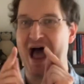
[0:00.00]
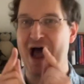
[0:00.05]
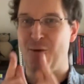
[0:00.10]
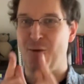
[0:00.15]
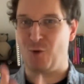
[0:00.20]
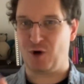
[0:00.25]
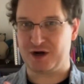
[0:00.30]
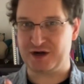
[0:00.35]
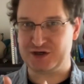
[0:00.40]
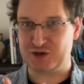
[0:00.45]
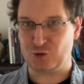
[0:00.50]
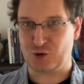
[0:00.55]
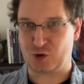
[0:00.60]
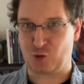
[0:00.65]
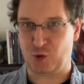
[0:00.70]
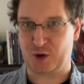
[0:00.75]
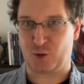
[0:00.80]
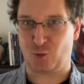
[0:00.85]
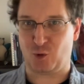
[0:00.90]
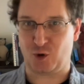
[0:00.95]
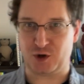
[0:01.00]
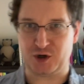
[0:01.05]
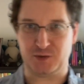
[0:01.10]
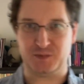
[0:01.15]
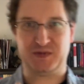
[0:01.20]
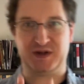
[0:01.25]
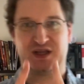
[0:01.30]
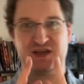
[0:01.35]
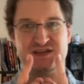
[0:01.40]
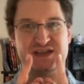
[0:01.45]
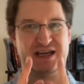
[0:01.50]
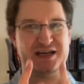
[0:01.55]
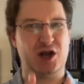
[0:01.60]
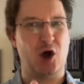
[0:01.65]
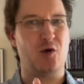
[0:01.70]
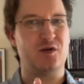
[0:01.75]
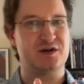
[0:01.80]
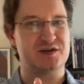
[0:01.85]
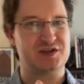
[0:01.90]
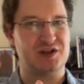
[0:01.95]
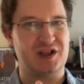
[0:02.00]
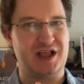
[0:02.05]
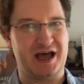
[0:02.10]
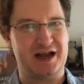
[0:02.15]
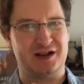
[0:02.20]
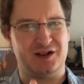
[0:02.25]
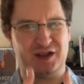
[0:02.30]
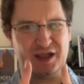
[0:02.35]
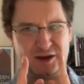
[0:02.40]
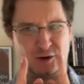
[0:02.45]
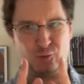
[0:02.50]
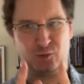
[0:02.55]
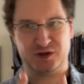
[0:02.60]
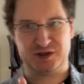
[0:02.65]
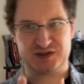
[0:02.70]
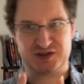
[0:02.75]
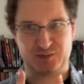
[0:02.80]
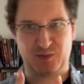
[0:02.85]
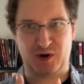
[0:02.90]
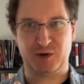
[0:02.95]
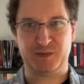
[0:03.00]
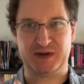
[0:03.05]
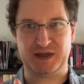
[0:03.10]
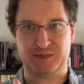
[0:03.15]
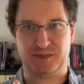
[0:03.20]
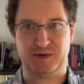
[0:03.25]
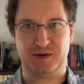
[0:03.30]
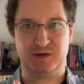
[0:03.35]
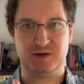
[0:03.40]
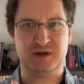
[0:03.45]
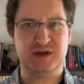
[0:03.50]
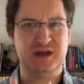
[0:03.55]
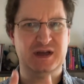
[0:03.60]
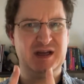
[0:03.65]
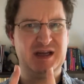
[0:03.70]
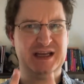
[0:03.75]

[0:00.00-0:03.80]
I want to do a quick word, because I know there's a lot of really smart people